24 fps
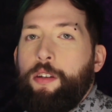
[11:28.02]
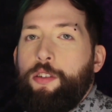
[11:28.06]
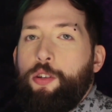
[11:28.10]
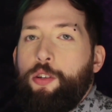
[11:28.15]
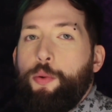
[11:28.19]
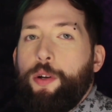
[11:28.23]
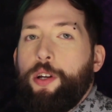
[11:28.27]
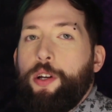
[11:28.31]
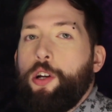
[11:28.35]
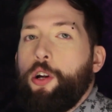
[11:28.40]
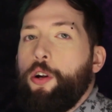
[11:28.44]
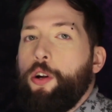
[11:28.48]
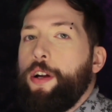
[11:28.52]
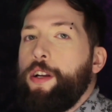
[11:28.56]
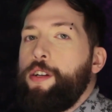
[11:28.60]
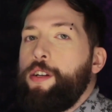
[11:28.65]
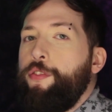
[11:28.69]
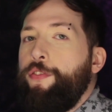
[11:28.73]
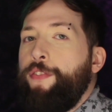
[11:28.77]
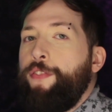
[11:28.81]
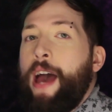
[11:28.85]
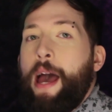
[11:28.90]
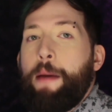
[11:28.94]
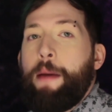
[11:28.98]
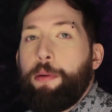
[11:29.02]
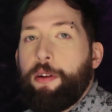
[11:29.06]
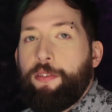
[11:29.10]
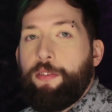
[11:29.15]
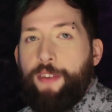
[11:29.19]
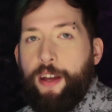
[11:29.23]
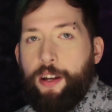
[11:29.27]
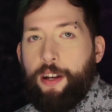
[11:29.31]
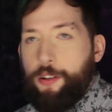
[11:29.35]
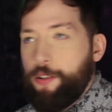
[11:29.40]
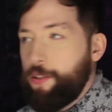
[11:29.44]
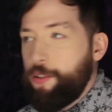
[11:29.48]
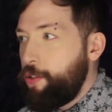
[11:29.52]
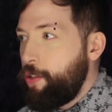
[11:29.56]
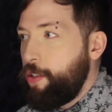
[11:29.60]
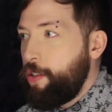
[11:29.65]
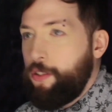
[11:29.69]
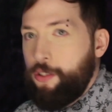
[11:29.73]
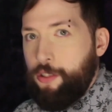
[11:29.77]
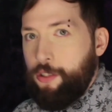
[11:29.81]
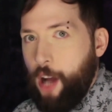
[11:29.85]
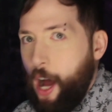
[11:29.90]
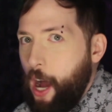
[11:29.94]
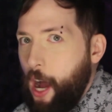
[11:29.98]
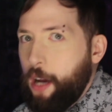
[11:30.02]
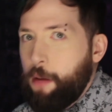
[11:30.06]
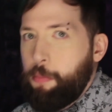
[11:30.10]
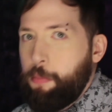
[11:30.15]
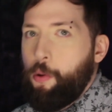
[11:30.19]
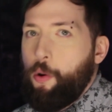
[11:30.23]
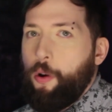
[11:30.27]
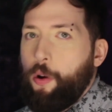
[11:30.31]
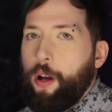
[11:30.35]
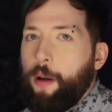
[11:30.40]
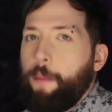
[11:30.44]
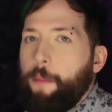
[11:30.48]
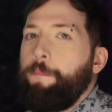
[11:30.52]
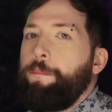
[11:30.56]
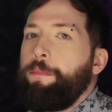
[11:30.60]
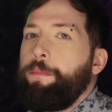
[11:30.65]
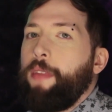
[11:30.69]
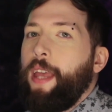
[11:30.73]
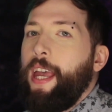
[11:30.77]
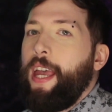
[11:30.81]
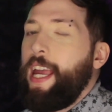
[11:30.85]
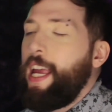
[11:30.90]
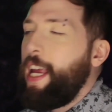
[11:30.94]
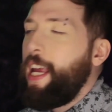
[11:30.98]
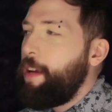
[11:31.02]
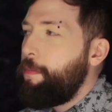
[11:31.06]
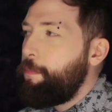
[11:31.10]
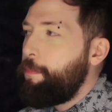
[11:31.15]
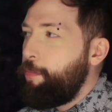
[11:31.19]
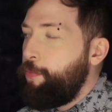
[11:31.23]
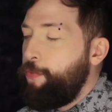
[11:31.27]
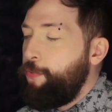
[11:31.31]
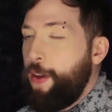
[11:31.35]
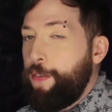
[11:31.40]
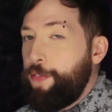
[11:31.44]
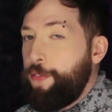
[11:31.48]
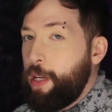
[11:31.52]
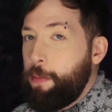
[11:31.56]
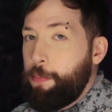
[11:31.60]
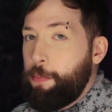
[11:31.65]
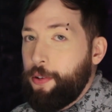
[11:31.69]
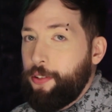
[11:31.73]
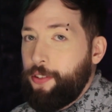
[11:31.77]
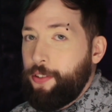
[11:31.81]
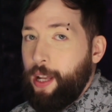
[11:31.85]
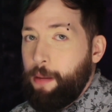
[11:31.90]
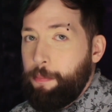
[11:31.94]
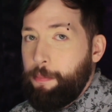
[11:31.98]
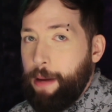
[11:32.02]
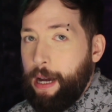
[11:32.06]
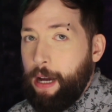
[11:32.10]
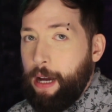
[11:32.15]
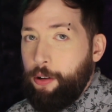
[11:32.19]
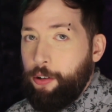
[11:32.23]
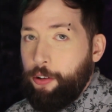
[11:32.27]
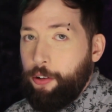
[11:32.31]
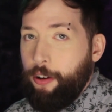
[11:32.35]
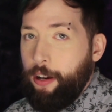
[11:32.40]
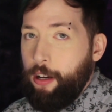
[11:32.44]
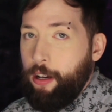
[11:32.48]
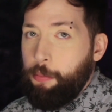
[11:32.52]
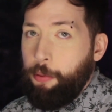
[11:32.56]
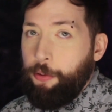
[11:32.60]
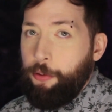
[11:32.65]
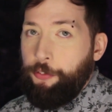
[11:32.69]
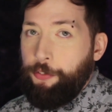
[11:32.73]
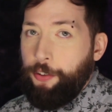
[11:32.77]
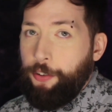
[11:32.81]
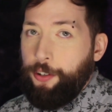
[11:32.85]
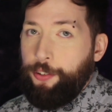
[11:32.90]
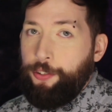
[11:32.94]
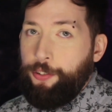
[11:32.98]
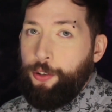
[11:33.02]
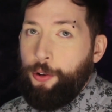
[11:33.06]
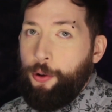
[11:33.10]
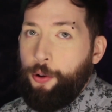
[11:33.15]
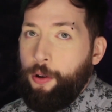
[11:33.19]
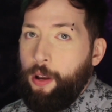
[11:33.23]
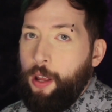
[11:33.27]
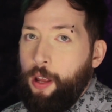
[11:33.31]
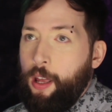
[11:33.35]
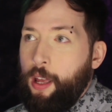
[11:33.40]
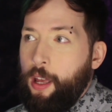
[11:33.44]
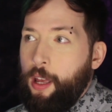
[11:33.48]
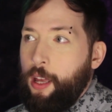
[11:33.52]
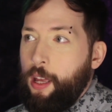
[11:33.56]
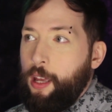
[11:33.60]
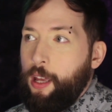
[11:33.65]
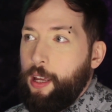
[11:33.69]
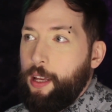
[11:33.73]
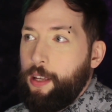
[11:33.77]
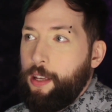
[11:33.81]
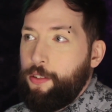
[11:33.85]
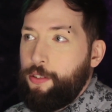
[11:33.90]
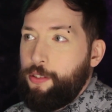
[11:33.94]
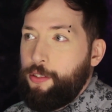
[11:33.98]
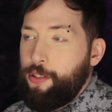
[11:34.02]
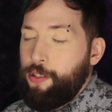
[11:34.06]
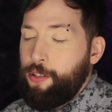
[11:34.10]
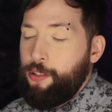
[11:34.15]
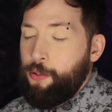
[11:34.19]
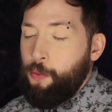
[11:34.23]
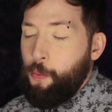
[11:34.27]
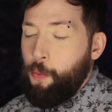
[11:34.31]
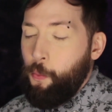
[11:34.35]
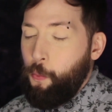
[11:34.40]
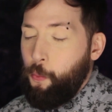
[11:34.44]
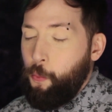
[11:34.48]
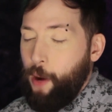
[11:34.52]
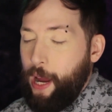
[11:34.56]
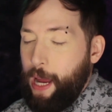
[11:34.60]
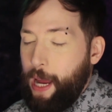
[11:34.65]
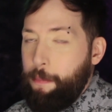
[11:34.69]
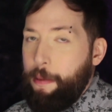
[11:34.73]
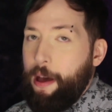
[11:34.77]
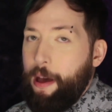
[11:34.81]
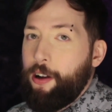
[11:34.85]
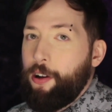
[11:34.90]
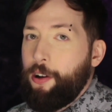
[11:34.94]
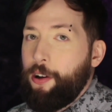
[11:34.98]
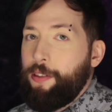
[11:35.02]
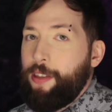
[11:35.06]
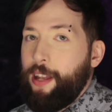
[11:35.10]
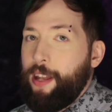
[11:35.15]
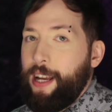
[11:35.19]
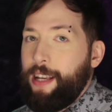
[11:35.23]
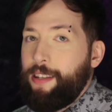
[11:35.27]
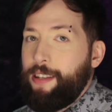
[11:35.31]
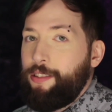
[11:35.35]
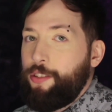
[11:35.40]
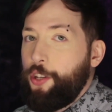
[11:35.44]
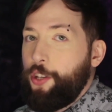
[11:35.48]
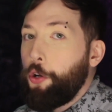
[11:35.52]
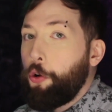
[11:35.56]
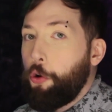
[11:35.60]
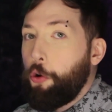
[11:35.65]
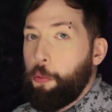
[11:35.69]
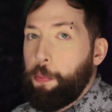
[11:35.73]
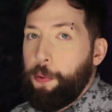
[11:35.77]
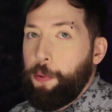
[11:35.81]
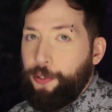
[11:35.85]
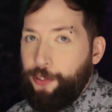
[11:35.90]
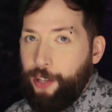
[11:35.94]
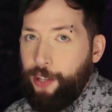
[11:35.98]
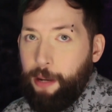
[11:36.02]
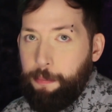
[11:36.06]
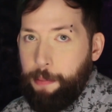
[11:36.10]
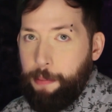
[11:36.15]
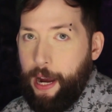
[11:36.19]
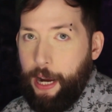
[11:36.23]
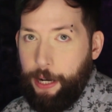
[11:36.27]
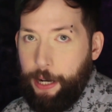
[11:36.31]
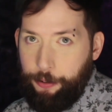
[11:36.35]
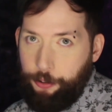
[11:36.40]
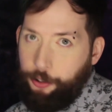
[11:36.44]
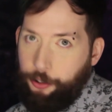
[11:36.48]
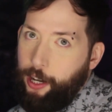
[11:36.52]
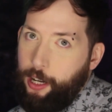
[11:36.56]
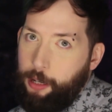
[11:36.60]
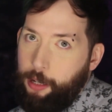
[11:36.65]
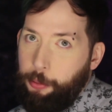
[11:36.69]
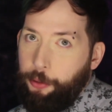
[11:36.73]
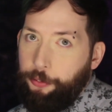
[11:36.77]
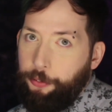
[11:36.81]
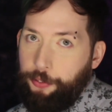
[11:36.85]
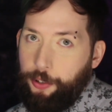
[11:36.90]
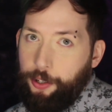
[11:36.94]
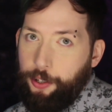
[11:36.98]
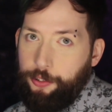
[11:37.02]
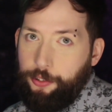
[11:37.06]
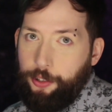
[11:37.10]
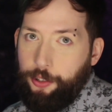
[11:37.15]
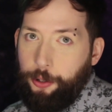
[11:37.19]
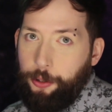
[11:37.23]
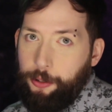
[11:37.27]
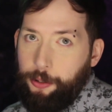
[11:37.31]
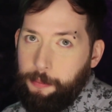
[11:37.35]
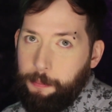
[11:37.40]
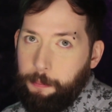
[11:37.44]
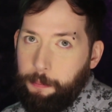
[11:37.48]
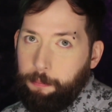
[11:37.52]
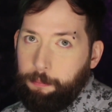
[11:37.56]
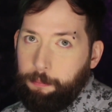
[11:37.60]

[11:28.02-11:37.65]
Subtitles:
to encourage fabric vendors to stock more. A 50% biodegradable fursuit is way better than a 0% biodegradable fursuit.